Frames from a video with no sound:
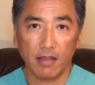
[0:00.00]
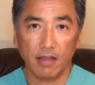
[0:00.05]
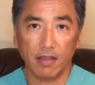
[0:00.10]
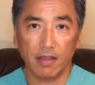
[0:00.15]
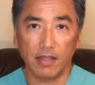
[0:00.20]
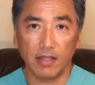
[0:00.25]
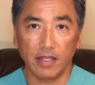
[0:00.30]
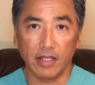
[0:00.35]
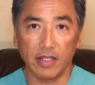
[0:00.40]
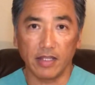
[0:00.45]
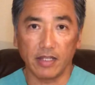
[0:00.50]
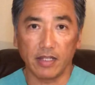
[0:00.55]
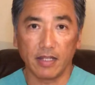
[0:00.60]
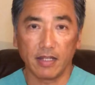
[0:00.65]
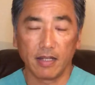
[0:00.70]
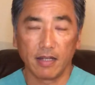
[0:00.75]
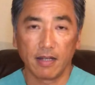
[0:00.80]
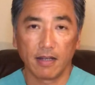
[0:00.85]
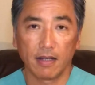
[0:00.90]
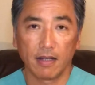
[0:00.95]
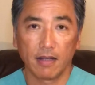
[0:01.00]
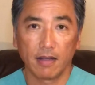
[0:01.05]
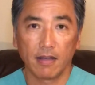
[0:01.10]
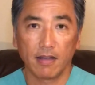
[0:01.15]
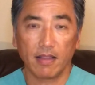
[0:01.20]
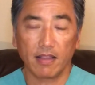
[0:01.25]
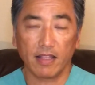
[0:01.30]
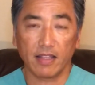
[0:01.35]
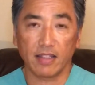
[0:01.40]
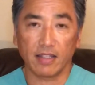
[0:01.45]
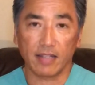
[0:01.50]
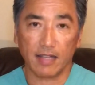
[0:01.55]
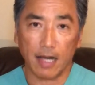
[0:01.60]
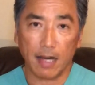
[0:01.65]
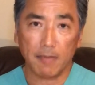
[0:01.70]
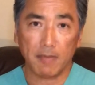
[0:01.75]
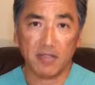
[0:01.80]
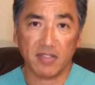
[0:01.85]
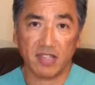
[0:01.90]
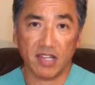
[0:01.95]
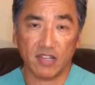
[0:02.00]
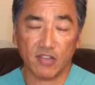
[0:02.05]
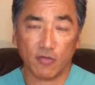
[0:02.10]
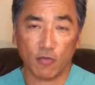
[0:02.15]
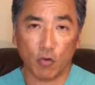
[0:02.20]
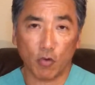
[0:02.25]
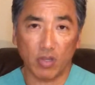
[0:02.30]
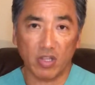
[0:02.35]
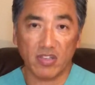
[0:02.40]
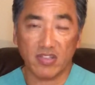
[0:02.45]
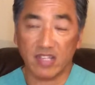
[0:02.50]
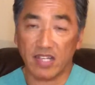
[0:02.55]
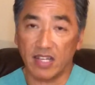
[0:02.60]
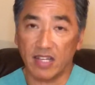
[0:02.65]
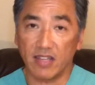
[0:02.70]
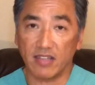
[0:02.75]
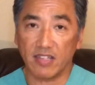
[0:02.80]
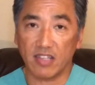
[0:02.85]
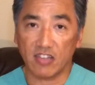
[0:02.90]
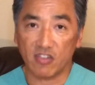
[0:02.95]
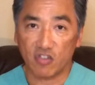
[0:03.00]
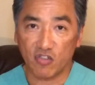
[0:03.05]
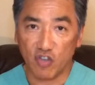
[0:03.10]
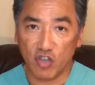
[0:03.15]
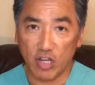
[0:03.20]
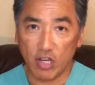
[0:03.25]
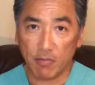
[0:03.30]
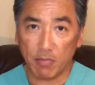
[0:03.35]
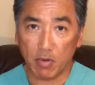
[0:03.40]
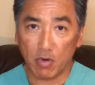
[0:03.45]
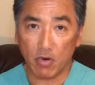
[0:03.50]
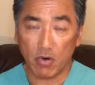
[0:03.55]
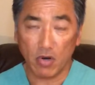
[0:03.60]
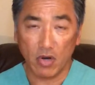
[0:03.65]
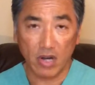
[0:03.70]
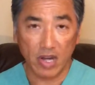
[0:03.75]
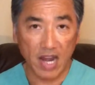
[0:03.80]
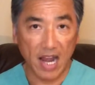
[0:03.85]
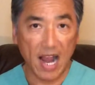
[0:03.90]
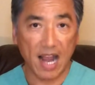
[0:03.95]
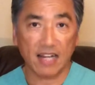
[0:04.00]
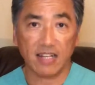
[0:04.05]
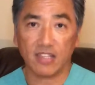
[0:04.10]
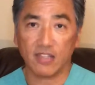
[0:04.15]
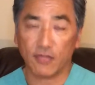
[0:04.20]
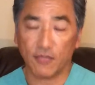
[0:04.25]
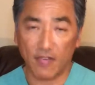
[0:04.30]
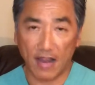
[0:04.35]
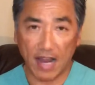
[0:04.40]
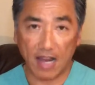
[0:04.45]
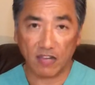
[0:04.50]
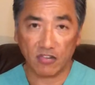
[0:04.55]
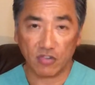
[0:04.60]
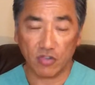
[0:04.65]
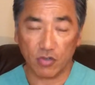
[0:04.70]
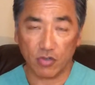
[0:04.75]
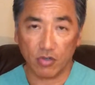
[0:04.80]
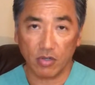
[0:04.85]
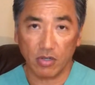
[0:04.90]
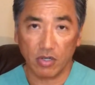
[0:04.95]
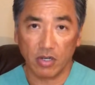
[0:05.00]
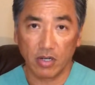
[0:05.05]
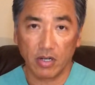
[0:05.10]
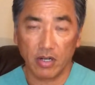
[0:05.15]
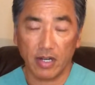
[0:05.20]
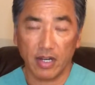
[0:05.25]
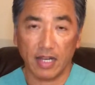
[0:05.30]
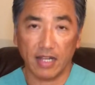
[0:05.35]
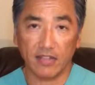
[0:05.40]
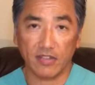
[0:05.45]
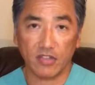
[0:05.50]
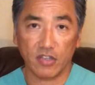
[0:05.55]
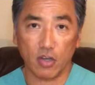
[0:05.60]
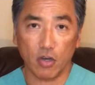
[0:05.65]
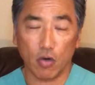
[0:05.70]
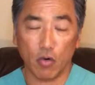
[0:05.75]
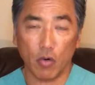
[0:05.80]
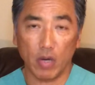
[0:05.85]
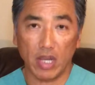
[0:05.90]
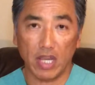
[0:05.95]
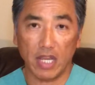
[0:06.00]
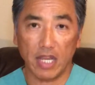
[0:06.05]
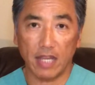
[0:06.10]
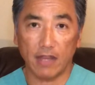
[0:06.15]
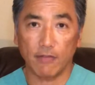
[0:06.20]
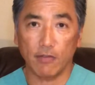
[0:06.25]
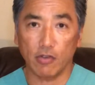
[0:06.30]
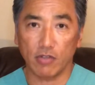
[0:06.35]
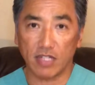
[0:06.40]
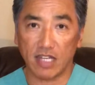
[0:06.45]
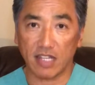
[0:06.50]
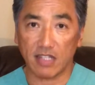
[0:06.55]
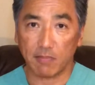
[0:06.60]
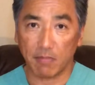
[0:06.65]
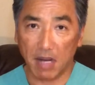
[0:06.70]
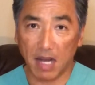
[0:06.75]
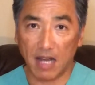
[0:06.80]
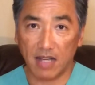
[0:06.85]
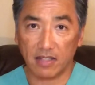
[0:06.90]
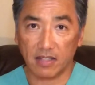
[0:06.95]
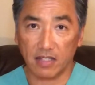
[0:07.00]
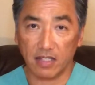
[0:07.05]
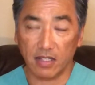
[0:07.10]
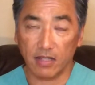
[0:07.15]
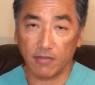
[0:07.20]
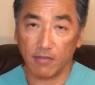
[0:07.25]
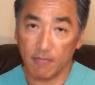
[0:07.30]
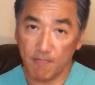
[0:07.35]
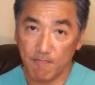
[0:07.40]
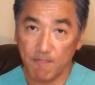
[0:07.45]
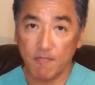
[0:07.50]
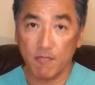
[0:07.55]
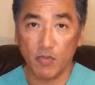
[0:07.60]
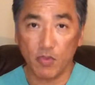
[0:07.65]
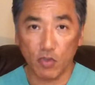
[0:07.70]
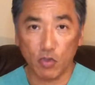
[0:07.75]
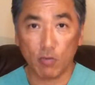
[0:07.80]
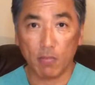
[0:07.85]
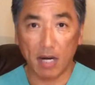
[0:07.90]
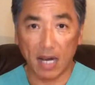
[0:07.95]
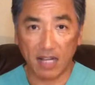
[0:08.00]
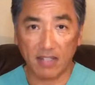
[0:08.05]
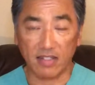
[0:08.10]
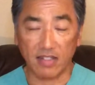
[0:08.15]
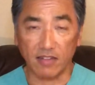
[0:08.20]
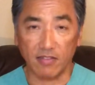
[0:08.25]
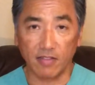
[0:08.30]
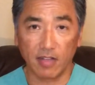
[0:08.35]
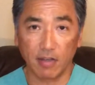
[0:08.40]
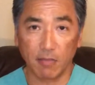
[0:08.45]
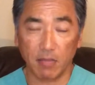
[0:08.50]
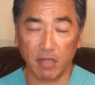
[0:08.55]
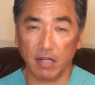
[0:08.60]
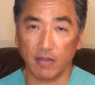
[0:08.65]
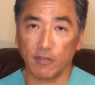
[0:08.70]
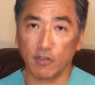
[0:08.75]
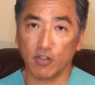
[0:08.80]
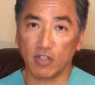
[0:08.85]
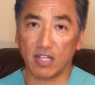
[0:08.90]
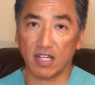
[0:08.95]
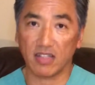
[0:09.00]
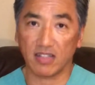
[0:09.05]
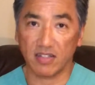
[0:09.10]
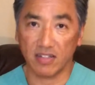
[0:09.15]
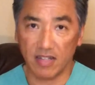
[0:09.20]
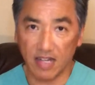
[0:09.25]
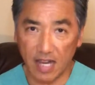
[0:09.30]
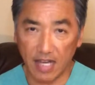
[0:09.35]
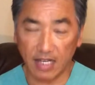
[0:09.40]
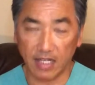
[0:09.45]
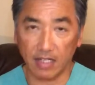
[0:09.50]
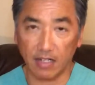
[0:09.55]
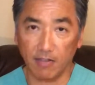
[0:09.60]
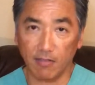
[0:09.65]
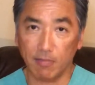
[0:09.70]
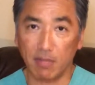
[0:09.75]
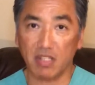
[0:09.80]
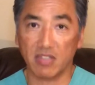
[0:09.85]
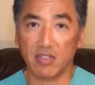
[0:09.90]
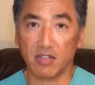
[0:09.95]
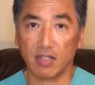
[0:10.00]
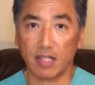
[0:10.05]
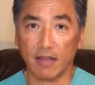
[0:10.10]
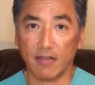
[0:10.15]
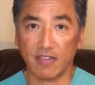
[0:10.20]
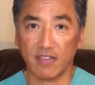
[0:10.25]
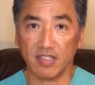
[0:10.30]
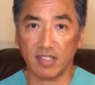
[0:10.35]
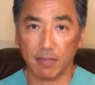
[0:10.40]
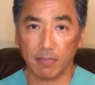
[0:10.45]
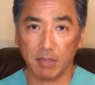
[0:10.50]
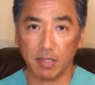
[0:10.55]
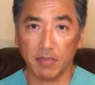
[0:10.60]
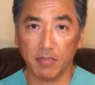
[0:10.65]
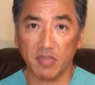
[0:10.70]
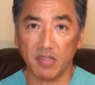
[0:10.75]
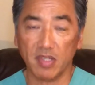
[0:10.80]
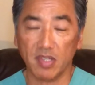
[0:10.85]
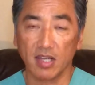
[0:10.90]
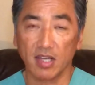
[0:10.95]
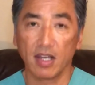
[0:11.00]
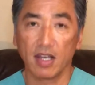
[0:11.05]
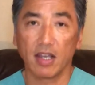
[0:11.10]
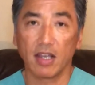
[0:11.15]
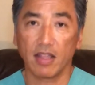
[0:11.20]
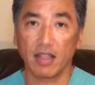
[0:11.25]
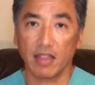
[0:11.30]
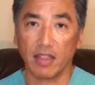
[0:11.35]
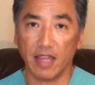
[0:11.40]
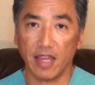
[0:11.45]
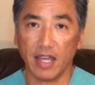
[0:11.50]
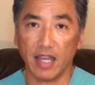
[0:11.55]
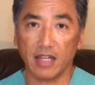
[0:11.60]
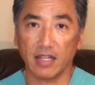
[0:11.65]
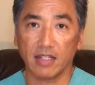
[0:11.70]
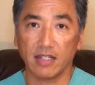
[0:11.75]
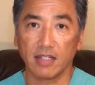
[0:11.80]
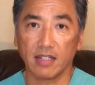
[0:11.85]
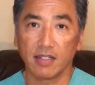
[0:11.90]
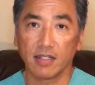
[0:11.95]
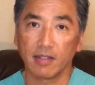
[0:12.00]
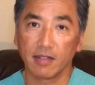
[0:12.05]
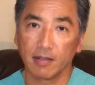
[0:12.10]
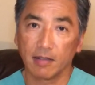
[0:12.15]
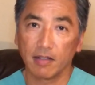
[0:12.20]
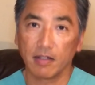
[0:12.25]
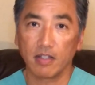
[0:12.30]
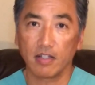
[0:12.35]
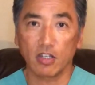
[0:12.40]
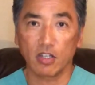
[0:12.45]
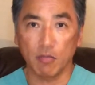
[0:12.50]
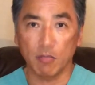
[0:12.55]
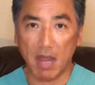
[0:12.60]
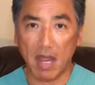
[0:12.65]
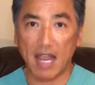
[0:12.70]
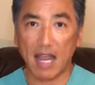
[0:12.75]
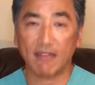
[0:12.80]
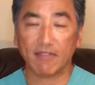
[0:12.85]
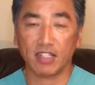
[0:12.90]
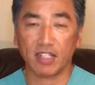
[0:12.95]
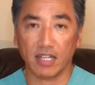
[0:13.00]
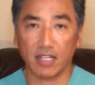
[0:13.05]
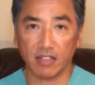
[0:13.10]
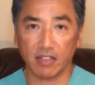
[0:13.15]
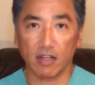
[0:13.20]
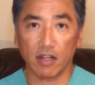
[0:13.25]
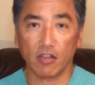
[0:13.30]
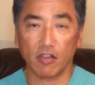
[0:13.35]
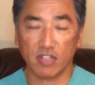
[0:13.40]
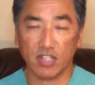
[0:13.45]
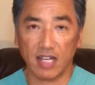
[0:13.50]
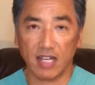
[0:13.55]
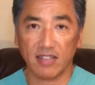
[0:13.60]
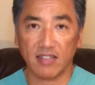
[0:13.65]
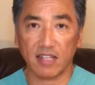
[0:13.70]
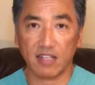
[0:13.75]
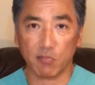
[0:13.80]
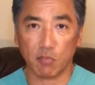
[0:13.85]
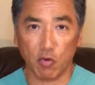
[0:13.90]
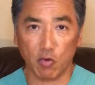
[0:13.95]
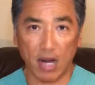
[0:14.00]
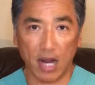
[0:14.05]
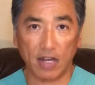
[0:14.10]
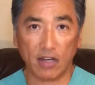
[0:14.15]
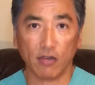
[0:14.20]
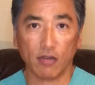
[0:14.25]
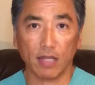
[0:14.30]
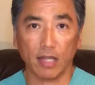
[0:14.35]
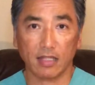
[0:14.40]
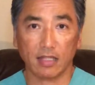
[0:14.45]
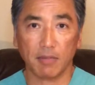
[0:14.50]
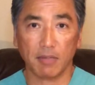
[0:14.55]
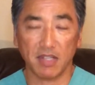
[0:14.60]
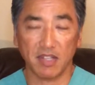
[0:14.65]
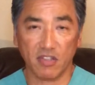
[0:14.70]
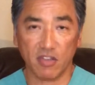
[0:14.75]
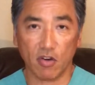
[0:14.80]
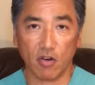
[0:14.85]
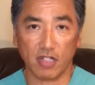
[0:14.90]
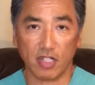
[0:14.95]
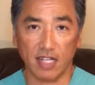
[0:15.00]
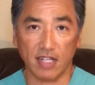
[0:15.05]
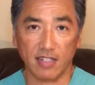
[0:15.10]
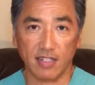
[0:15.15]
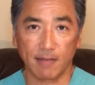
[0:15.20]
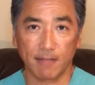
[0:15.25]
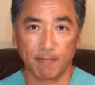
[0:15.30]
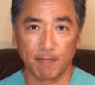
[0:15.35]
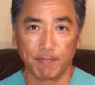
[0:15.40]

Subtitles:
The thing that compensates for this is it's cheaper and it's faster. And so if you test positive, you're positive. But if you test negative but still have the symptoms, then you may have to get another test that's more accurate, like the PCR test.